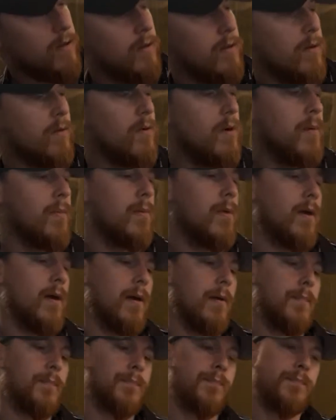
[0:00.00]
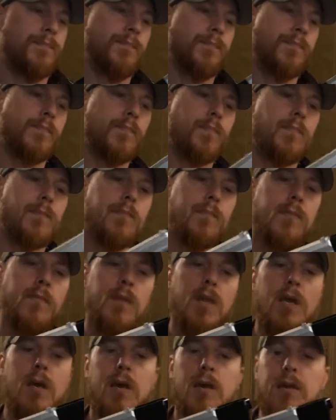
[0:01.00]
on the grip there.
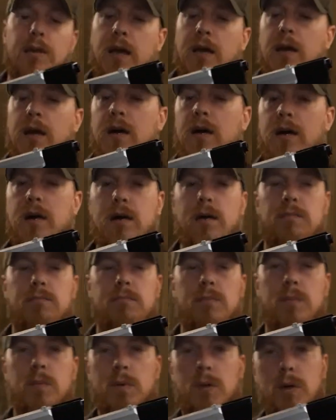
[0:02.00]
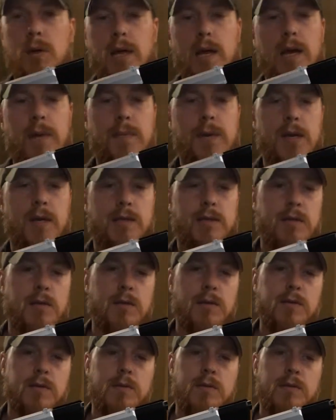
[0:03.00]
They are all ABS
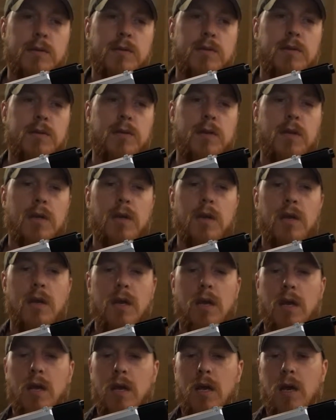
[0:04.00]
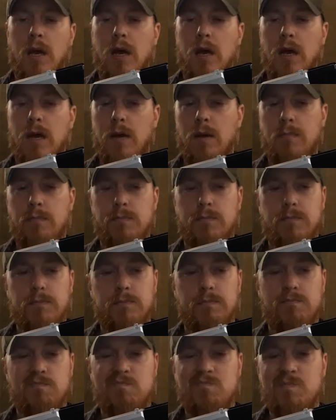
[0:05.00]
guns.
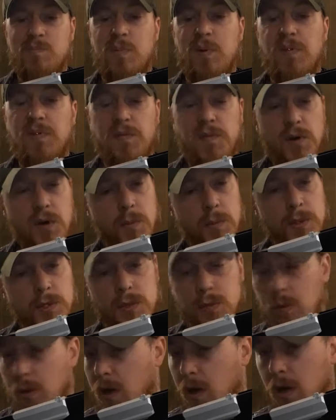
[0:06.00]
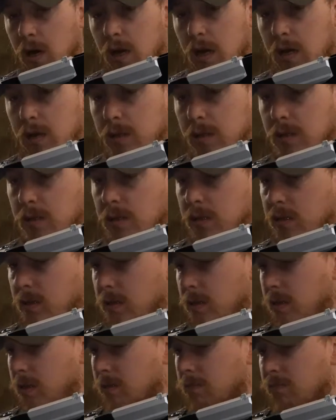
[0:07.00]
Performance
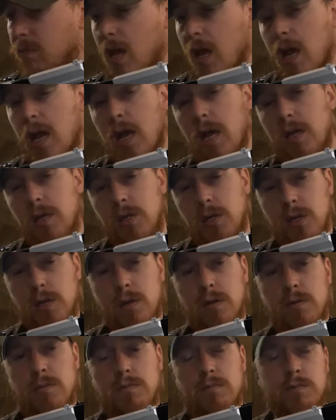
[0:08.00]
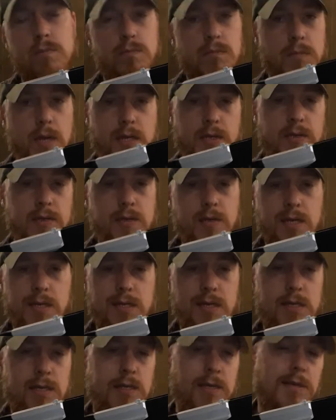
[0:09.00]
wise, they shoot as
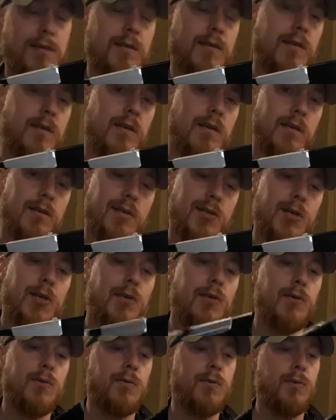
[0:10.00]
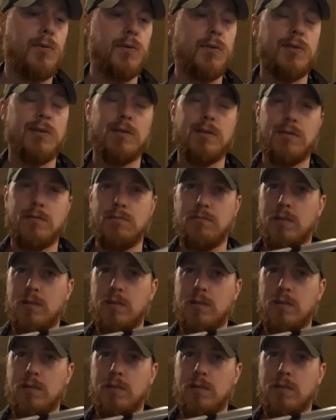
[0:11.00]
standard, twos,